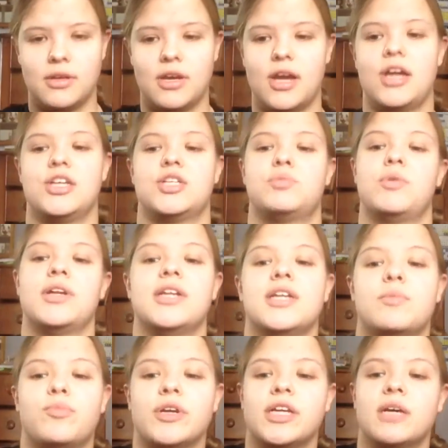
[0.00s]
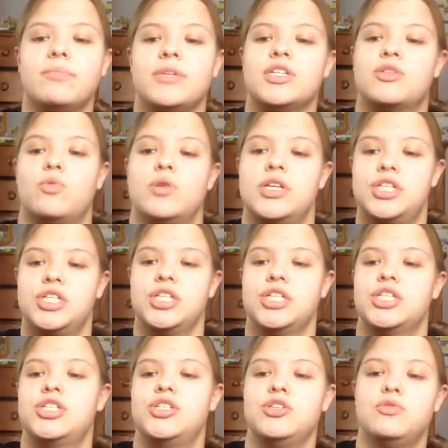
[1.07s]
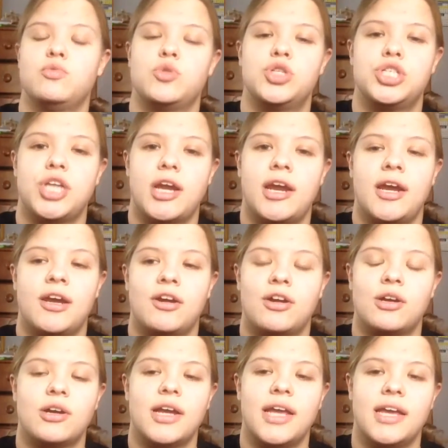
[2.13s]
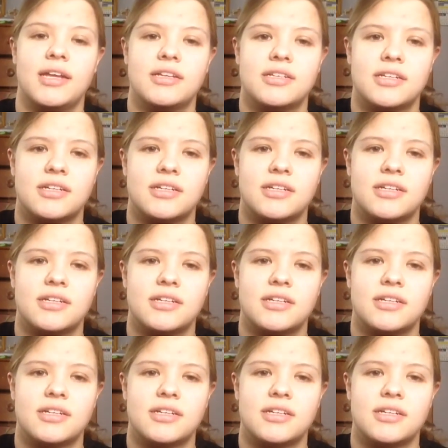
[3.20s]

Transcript: I just wanted to bring up these questions to share and